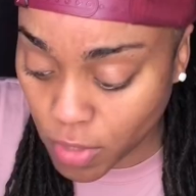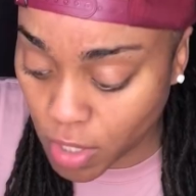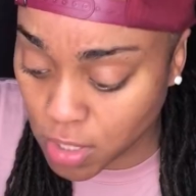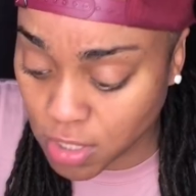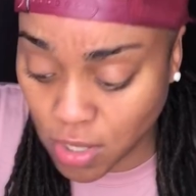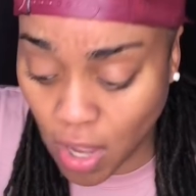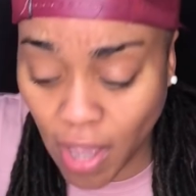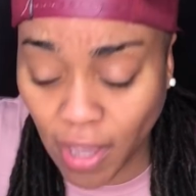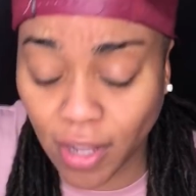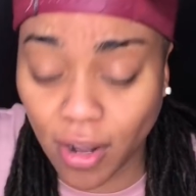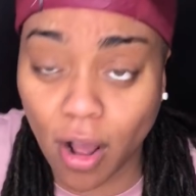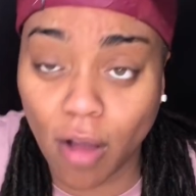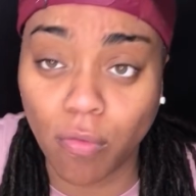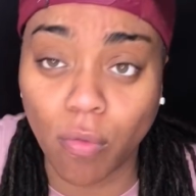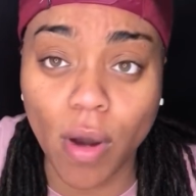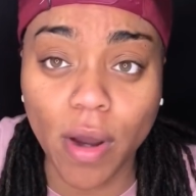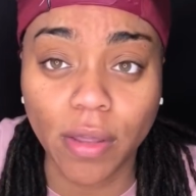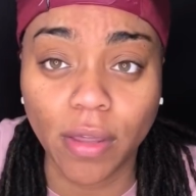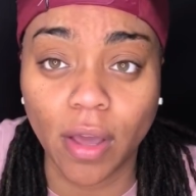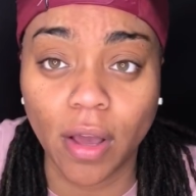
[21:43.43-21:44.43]
So I get off
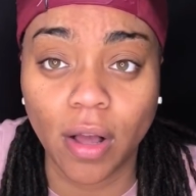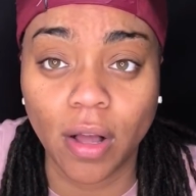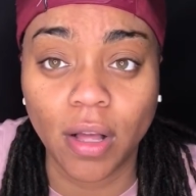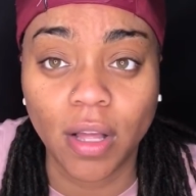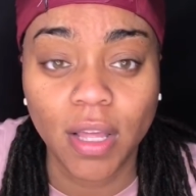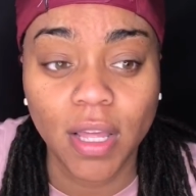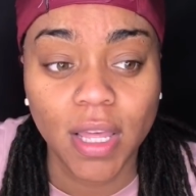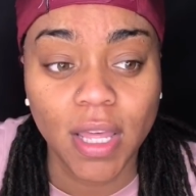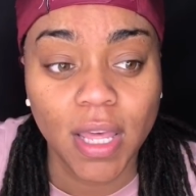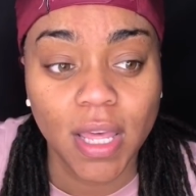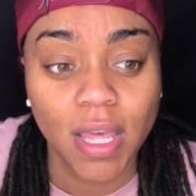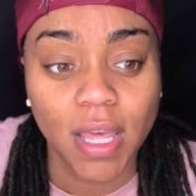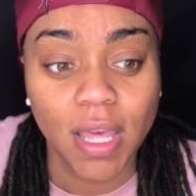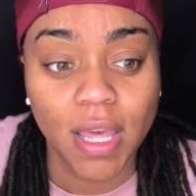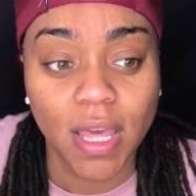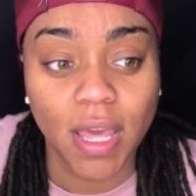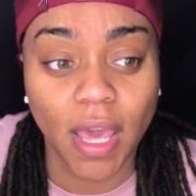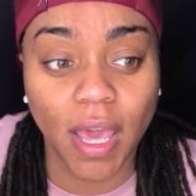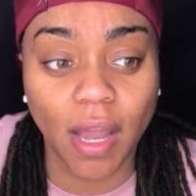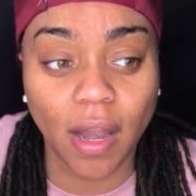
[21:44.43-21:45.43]
work, y'all,
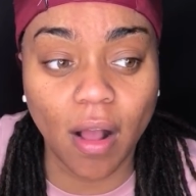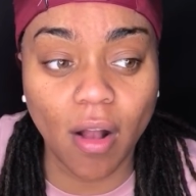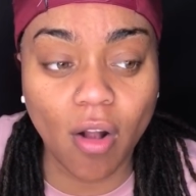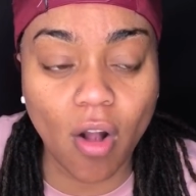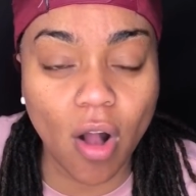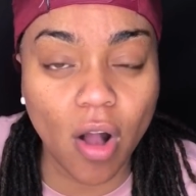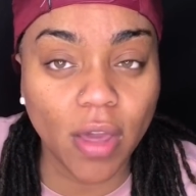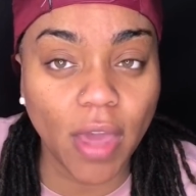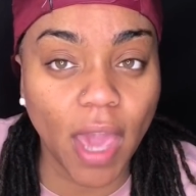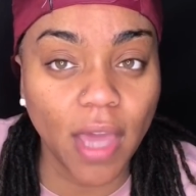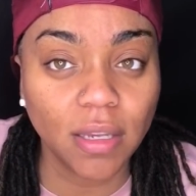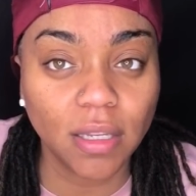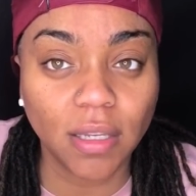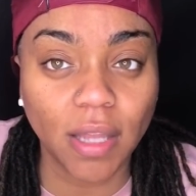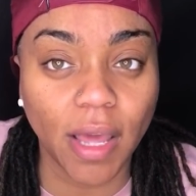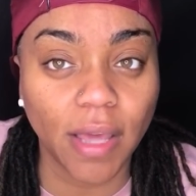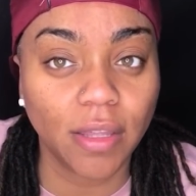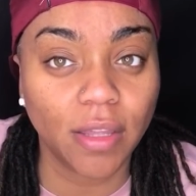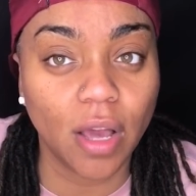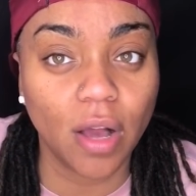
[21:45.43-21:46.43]
and I call Kayla
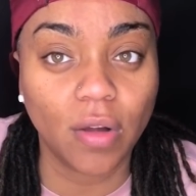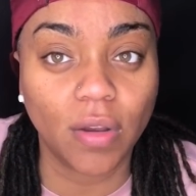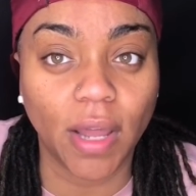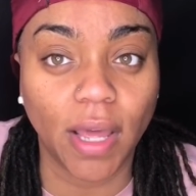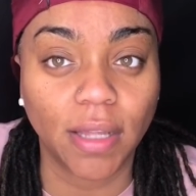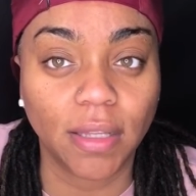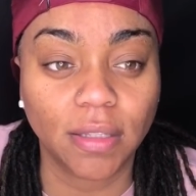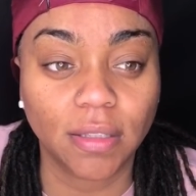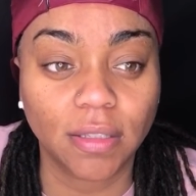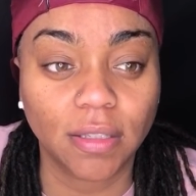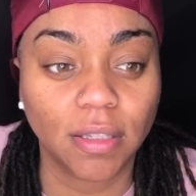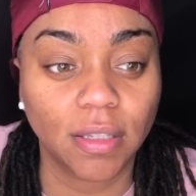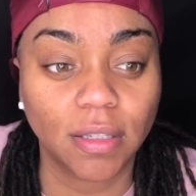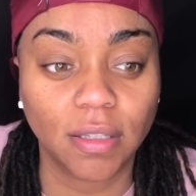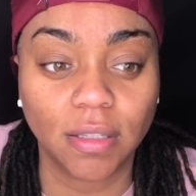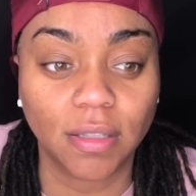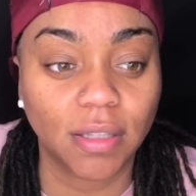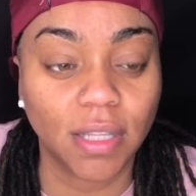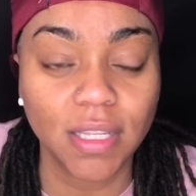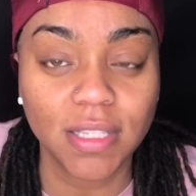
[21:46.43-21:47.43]
like, yo, like,
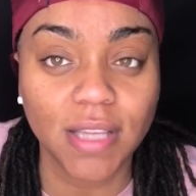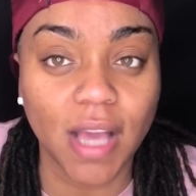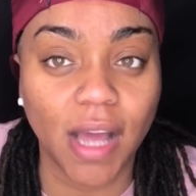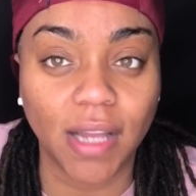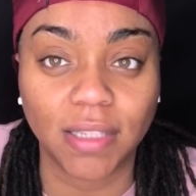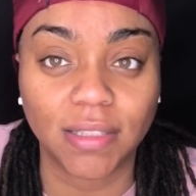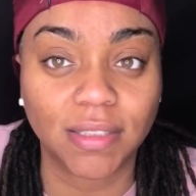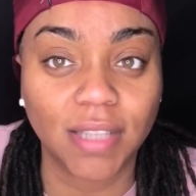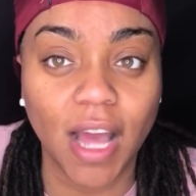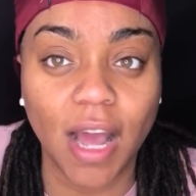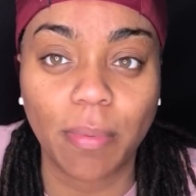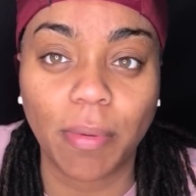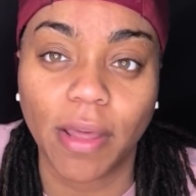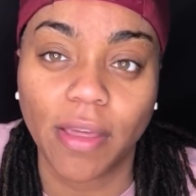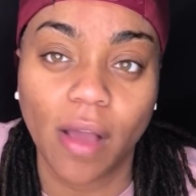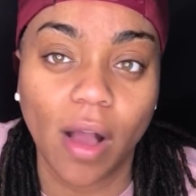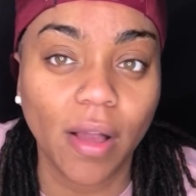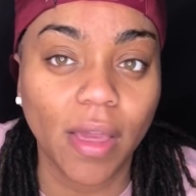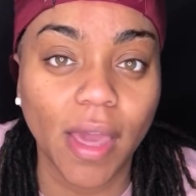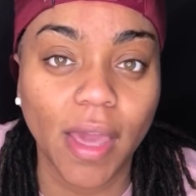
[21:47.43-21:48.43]
this got to stop. Like,
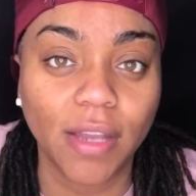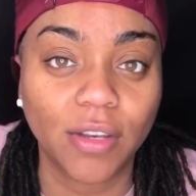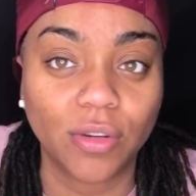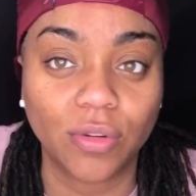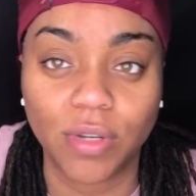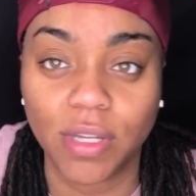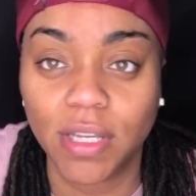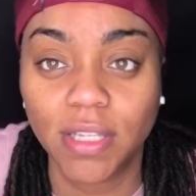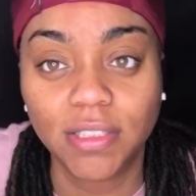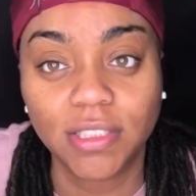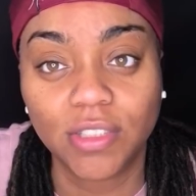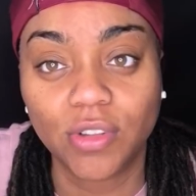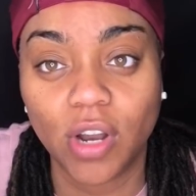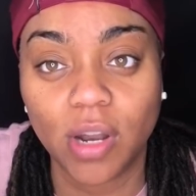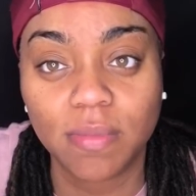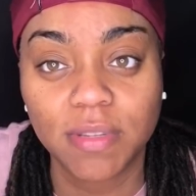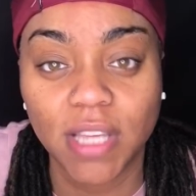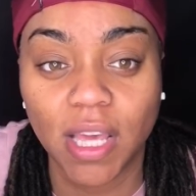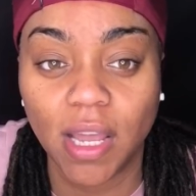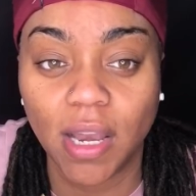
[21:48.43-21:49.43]
y'all can't do this. You know what
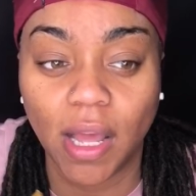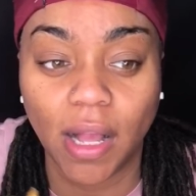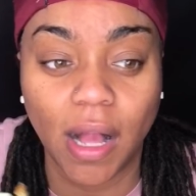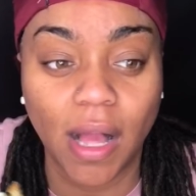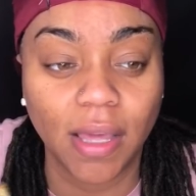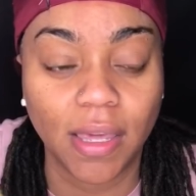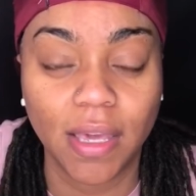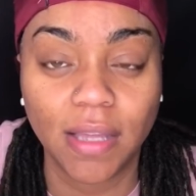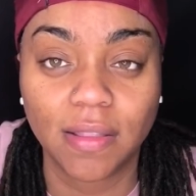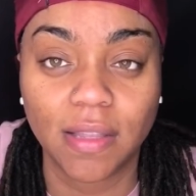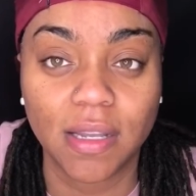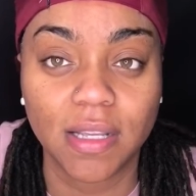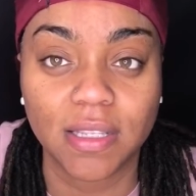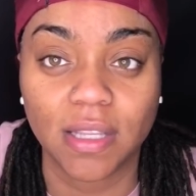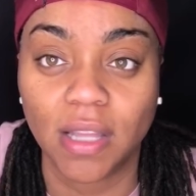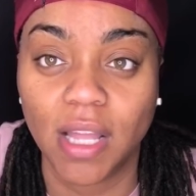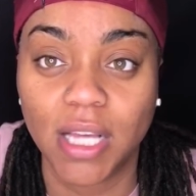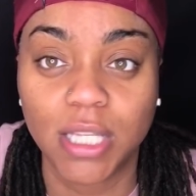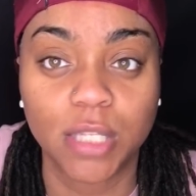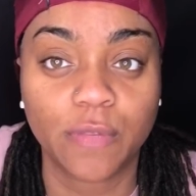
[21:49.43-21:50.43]
I'm saying? Like, I get that it's
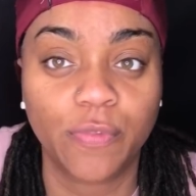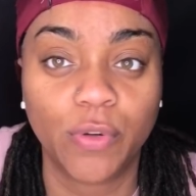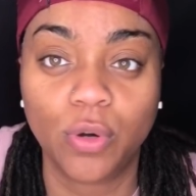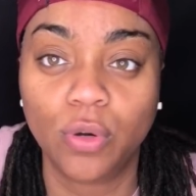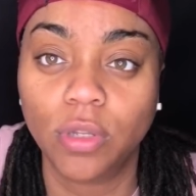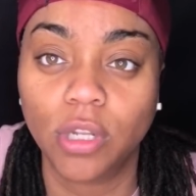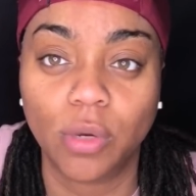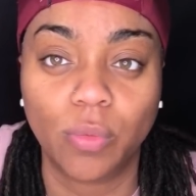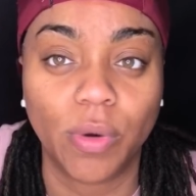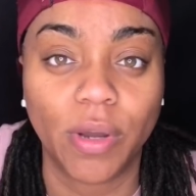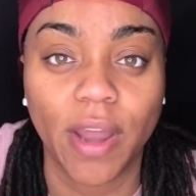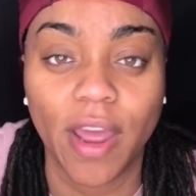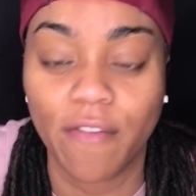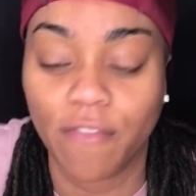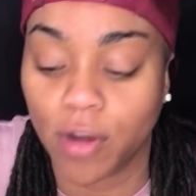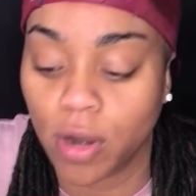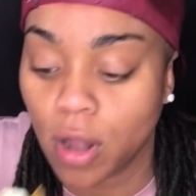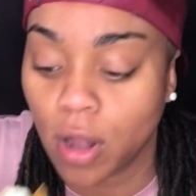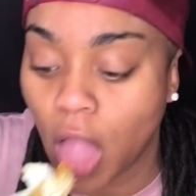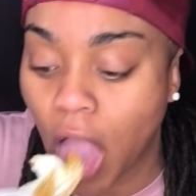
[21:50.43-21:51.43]
lustful or
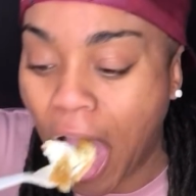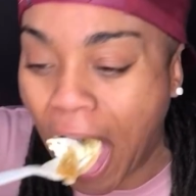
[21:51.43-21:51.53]
whatever.